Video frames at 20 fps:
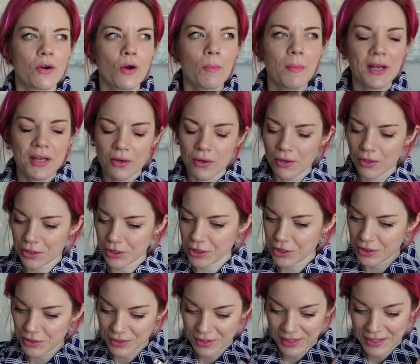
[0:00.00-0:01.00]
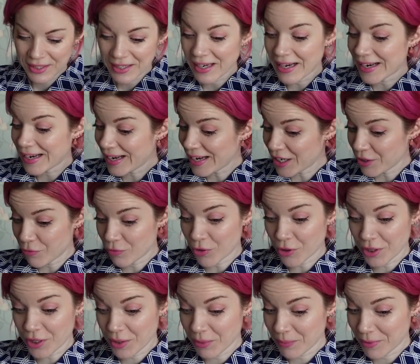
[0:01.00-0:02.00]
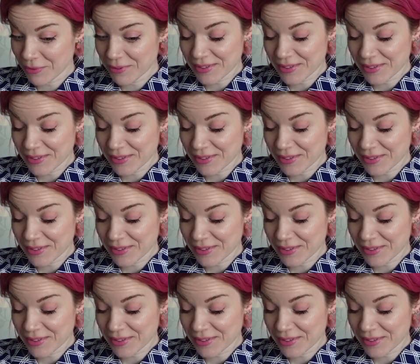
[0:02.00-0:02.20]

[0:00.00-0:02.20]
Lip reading: oh my gosh, I hate working with